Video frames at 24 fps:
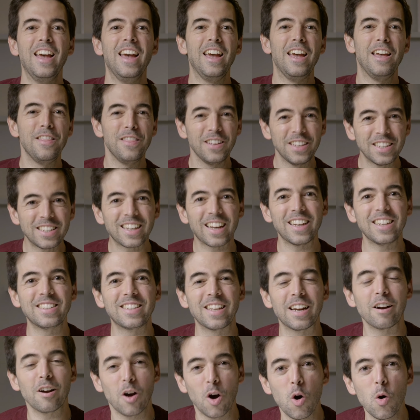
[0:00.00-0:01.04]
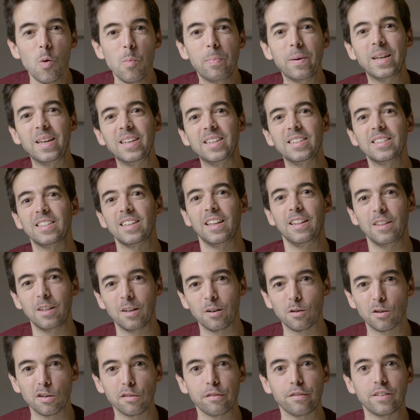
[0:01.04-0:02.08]
in this case, there are openings in the
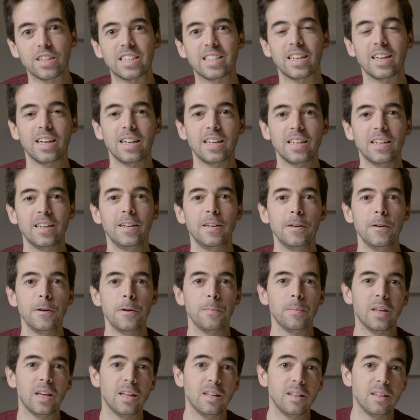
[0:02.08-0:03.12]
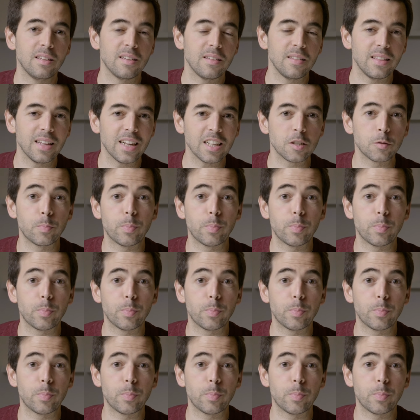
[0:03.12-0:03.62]
north facade, and that's